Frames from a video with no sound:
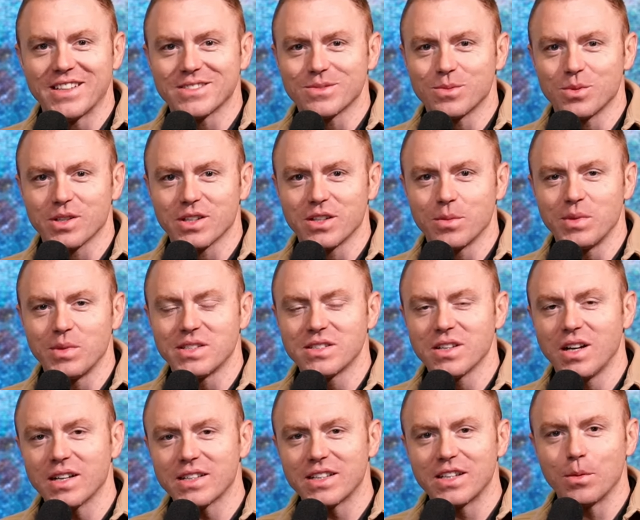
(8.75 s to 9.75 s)
We're going to be
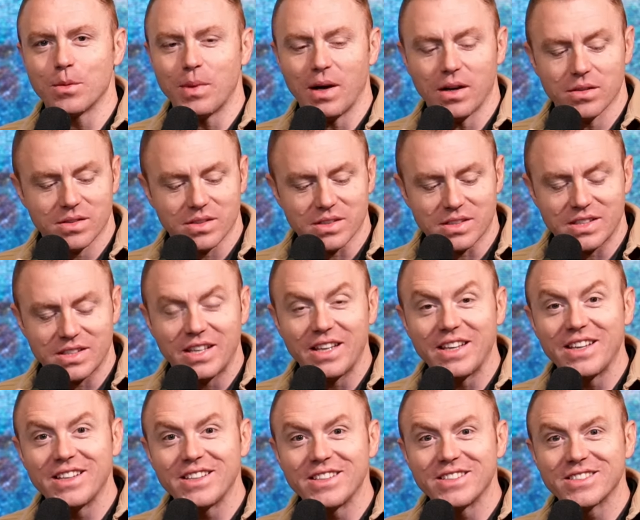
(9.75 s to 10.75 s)
talking about the
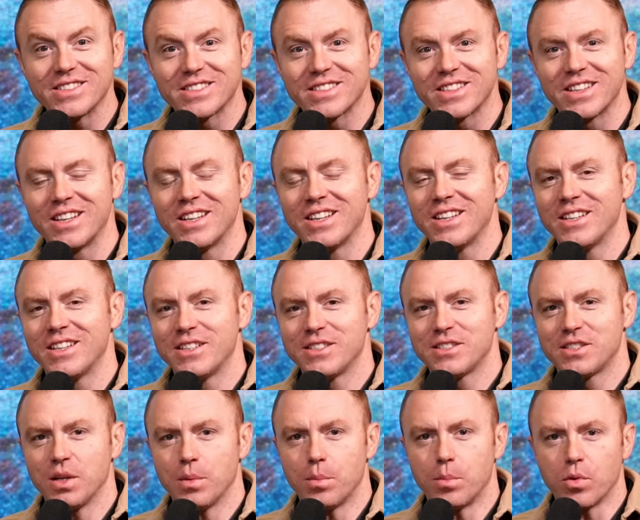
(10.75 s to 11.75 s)
keys
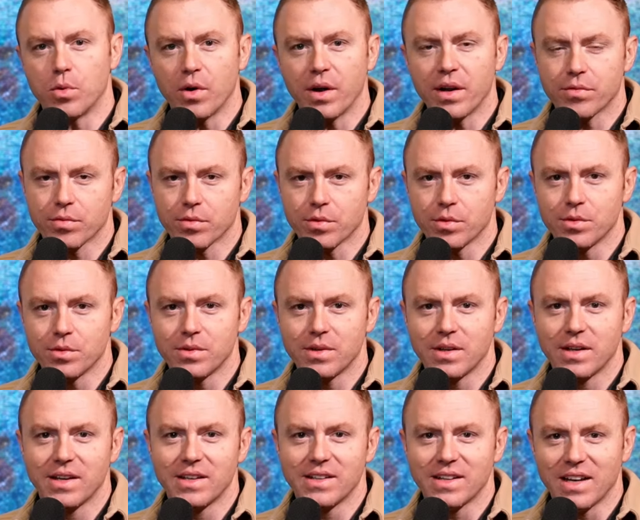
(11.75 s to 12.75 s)
to breakthrough,
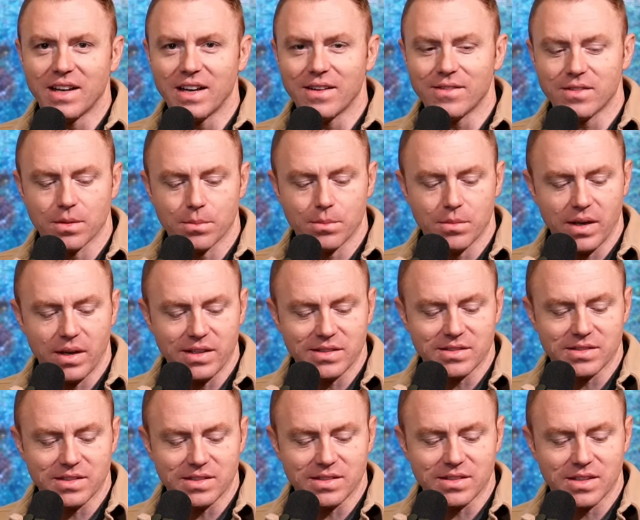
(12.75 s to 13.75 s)
and I have an
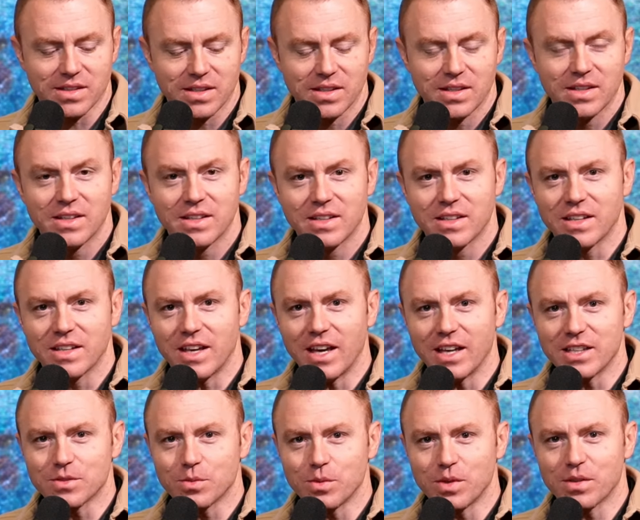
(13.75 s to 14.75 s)
amazing
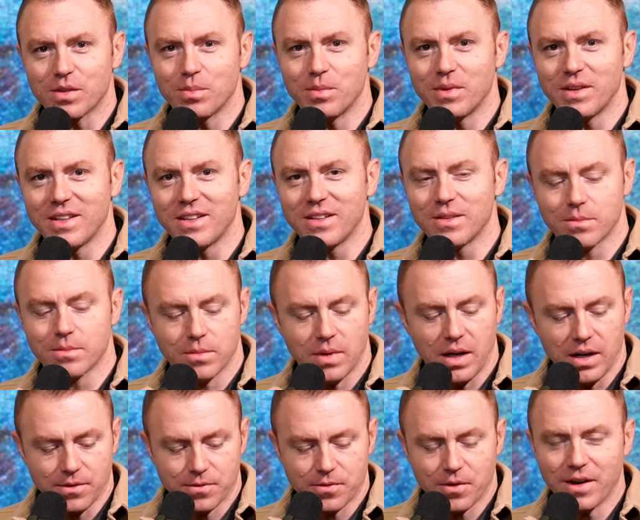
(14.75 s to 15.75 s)
guest with me,
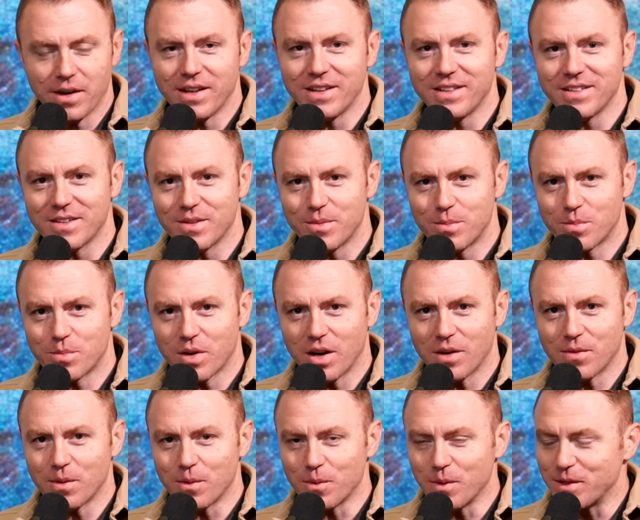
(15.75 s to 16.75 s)
my friend,
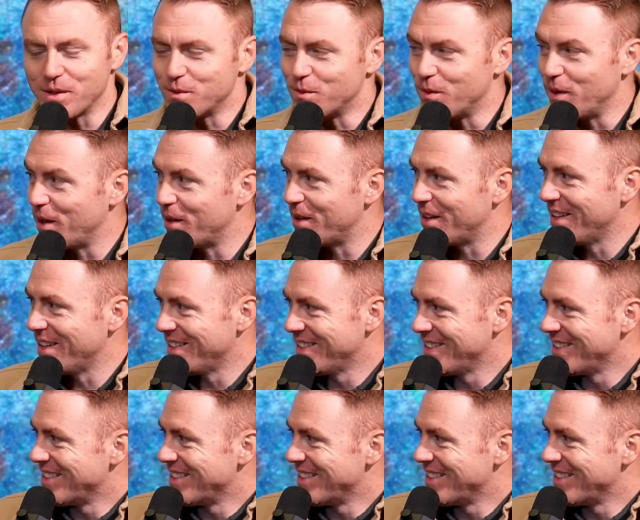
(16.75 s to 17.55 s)
Prophet Rich Vera.